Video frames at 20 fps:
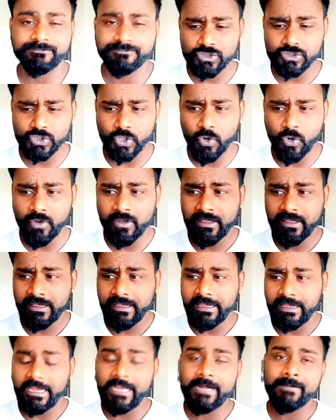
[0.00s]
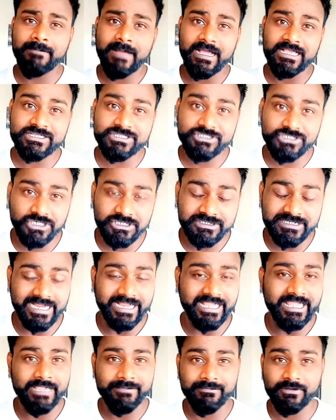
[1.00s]
So in my search I
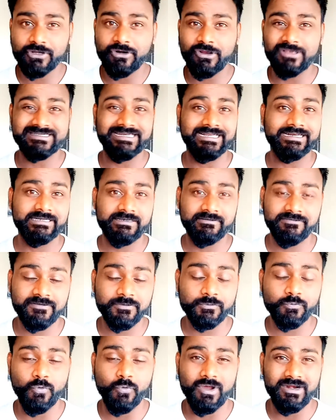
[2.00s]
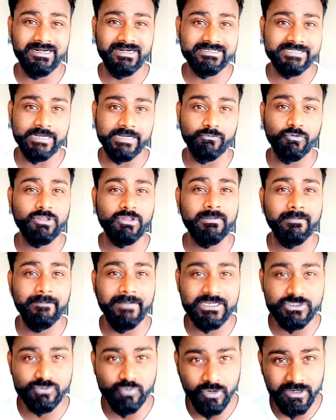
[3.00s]
came across like different wallets, and one of the
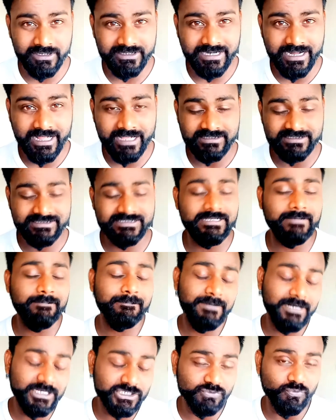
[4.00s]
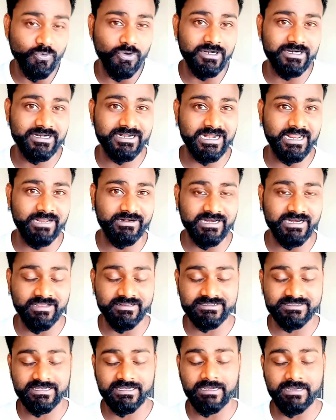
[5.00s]
best wallet simplest wallet, right,
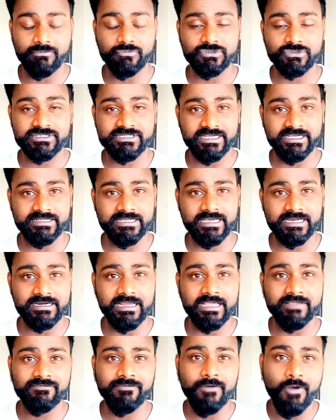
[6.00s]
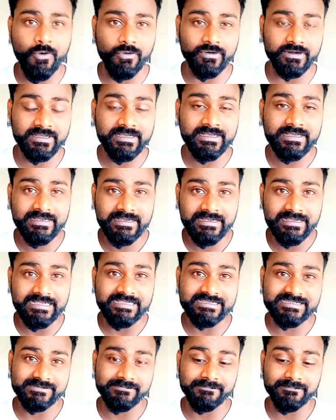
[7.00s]
I would say that I found
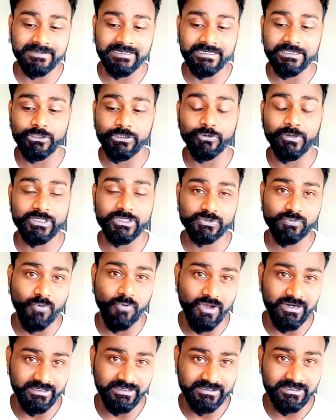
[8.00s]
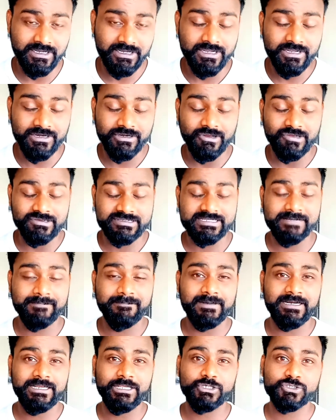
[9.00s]
is Simple EOS wallet. Now
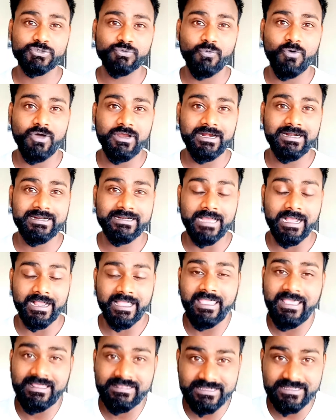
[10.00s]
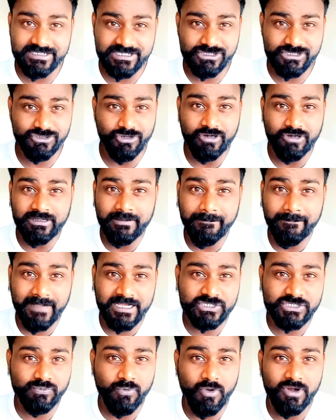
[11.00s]
Simple EOS wallet, again, this is not the
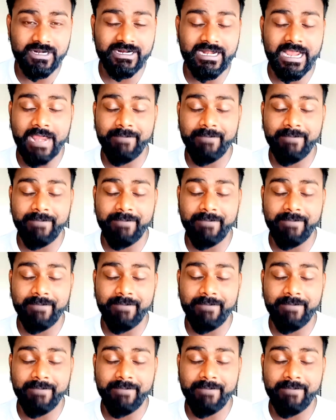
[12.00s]
best wallet.